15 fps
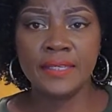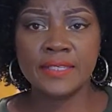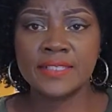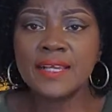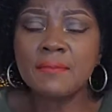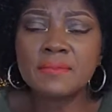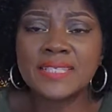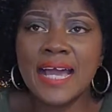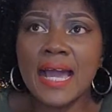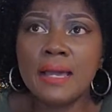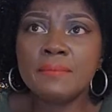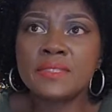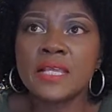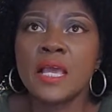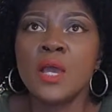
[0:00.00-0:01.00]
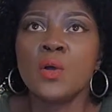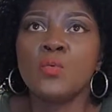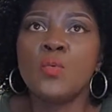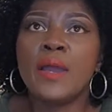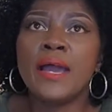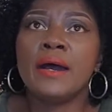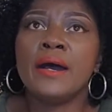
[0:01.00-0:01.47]
Sometimes
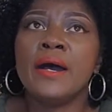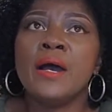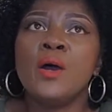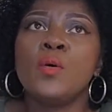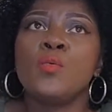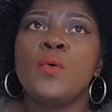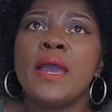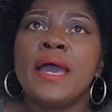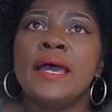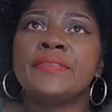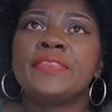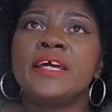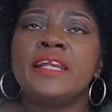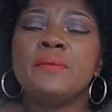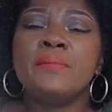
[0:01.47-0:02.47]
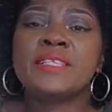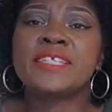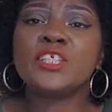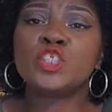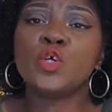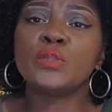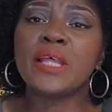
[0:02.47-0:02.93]
where the
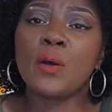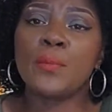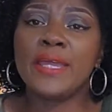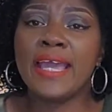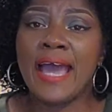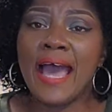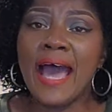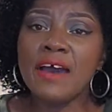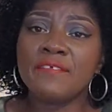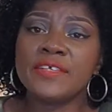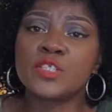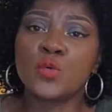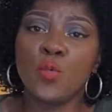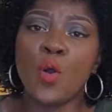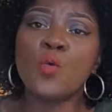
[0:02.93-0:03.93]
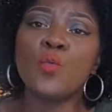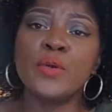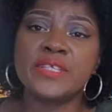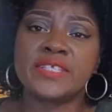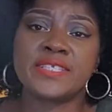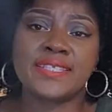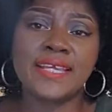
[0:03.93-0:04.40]
limitation that we have is the one
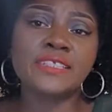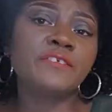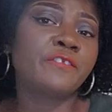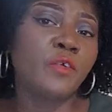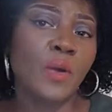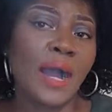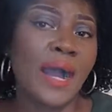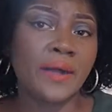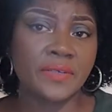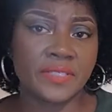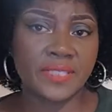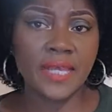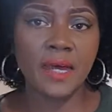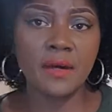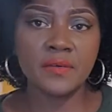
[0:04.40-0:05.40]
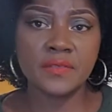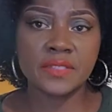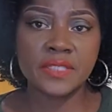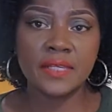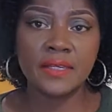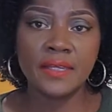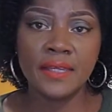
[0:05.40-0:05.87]
we set for
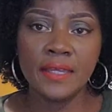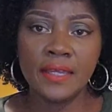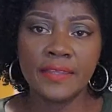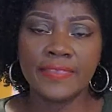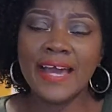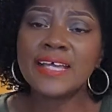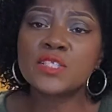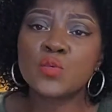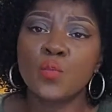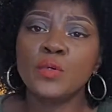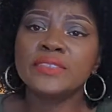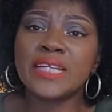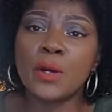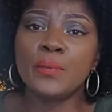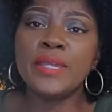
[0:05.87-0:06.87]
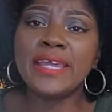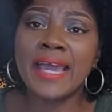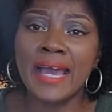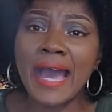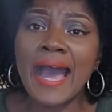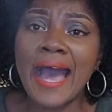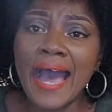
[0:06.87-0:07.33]
ourselves. That's one that we
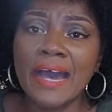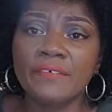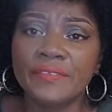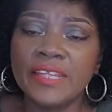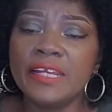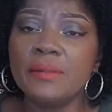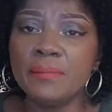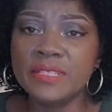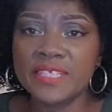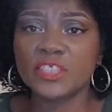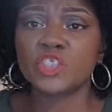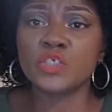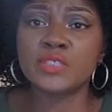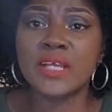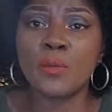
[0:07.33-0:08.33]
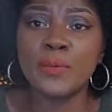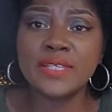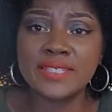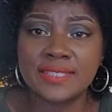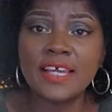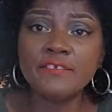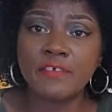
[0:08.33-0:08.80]
have. The limitations that we
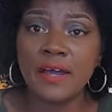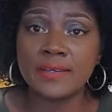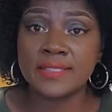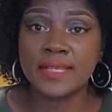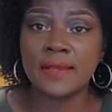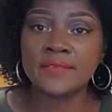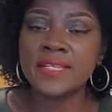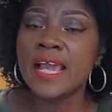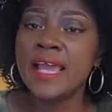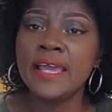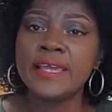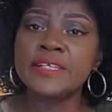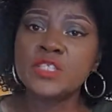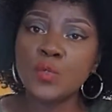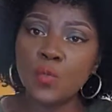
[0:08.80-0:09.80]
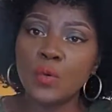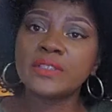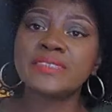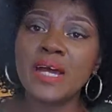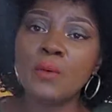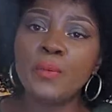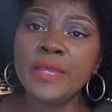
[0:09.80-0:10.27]
set for ourselves is the
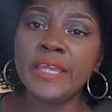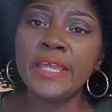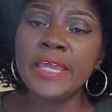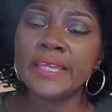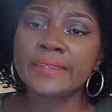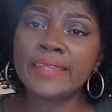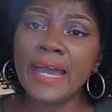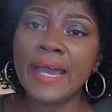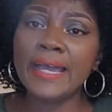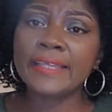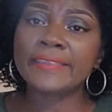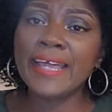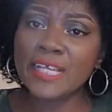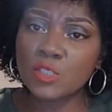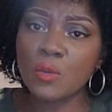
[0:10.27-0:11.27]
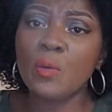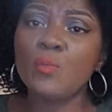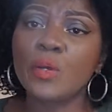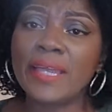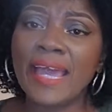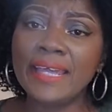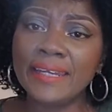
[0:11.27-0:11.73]
one that's what
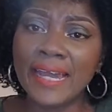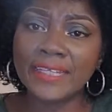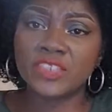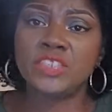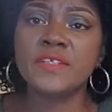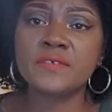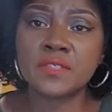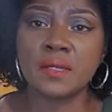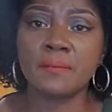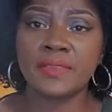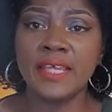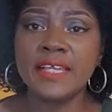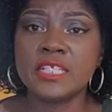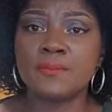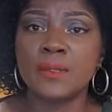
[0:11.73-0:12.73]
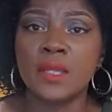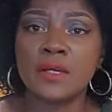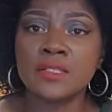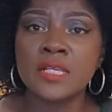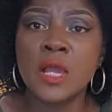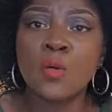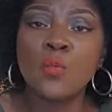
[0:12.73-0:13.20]
we can achieve some things,
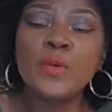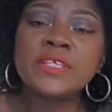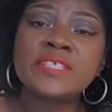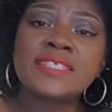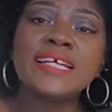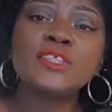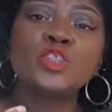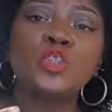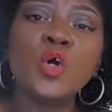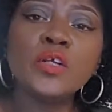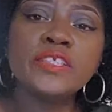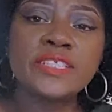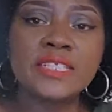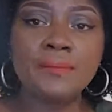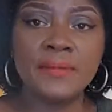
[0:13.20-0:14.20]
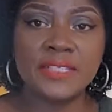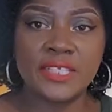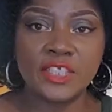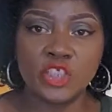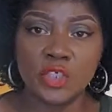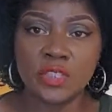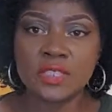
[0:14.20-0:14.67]
because we set those
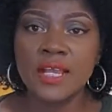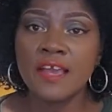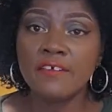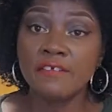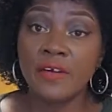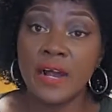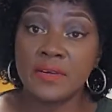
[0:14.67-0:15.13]
limitations for